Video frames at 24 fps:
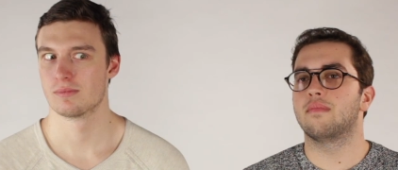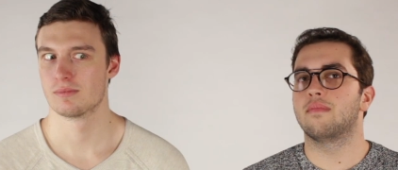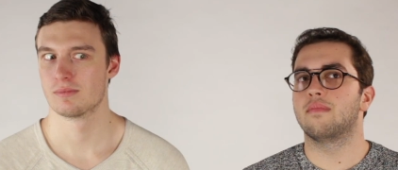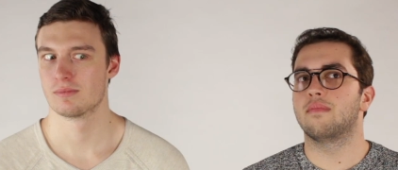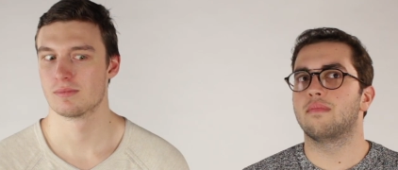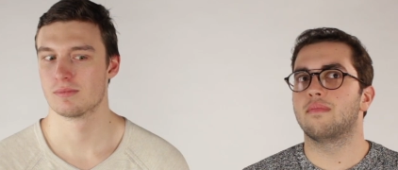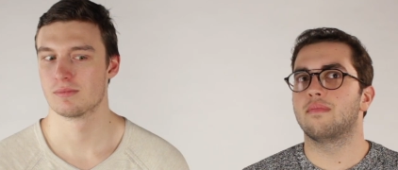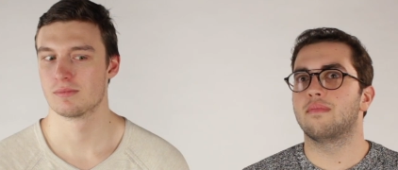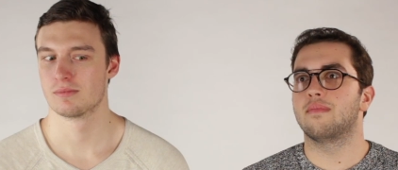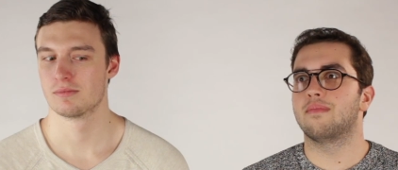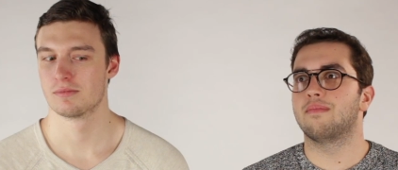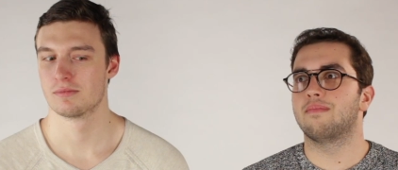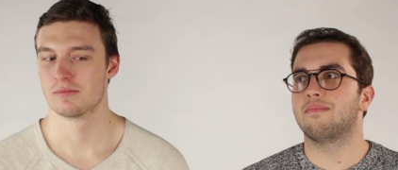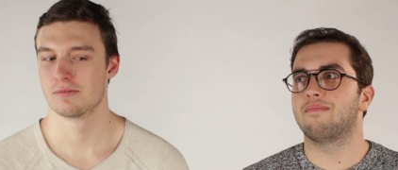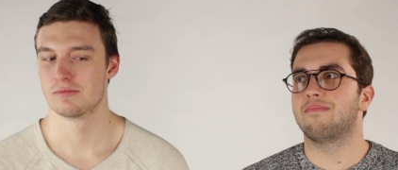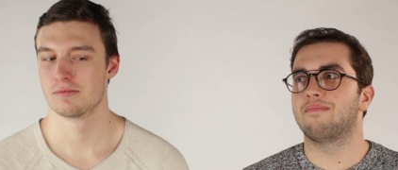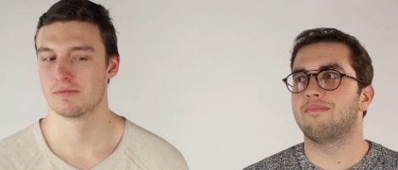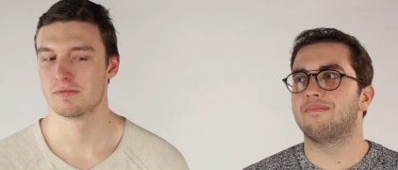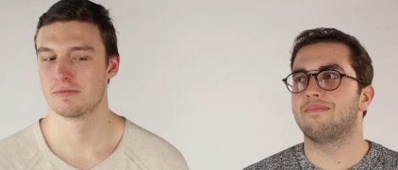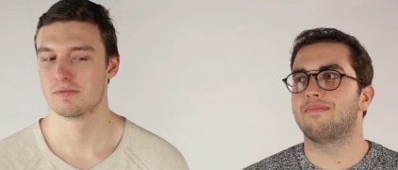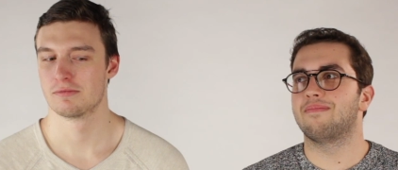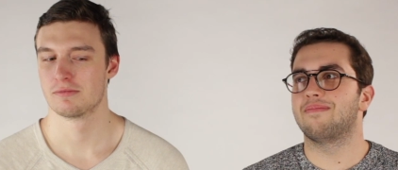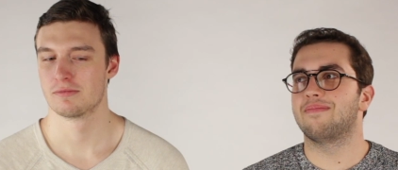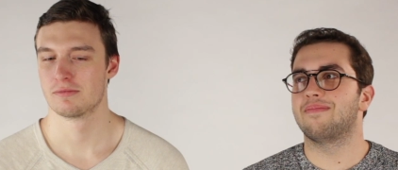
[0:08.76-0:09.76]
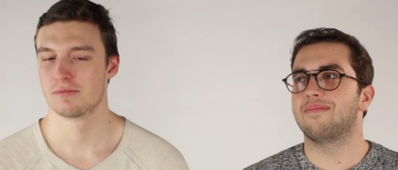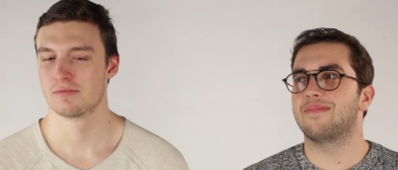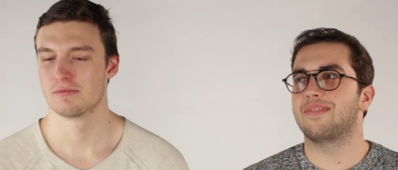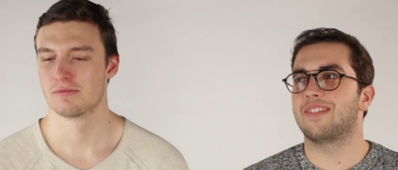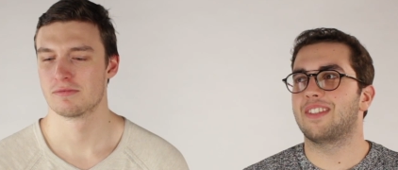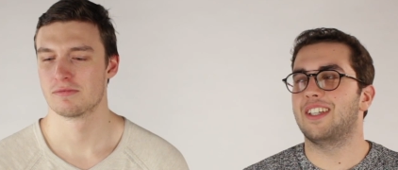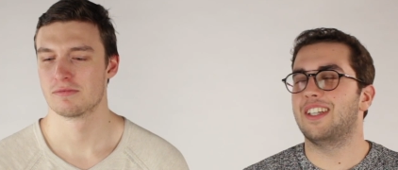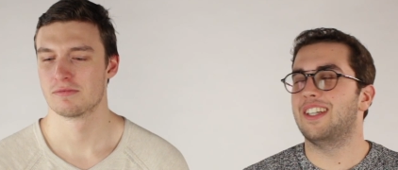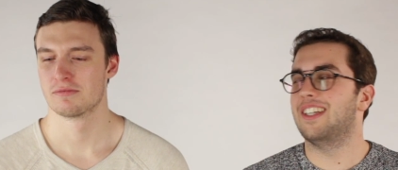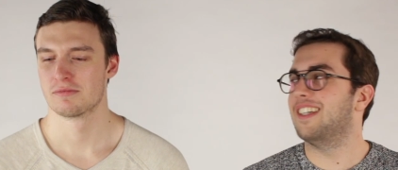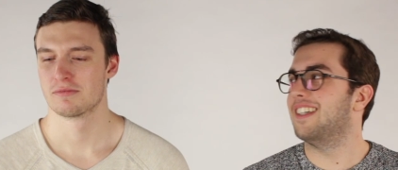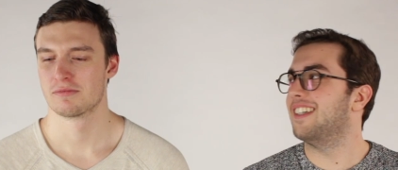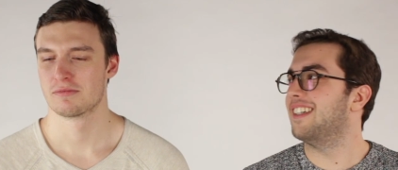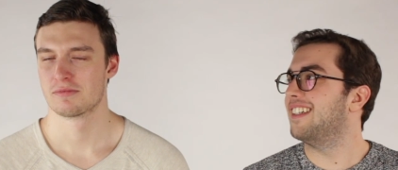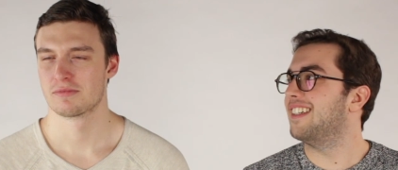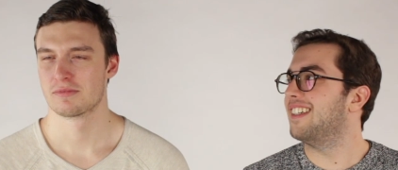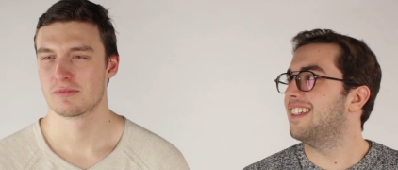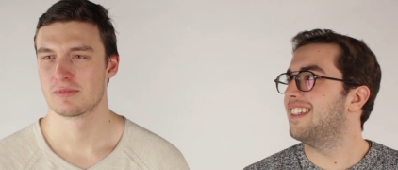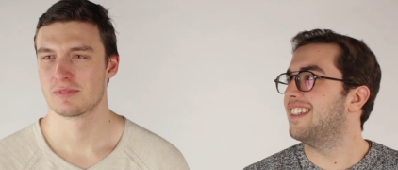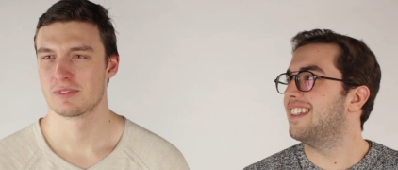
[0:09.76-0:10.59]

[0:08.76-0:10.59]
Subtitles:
Nobody speaks.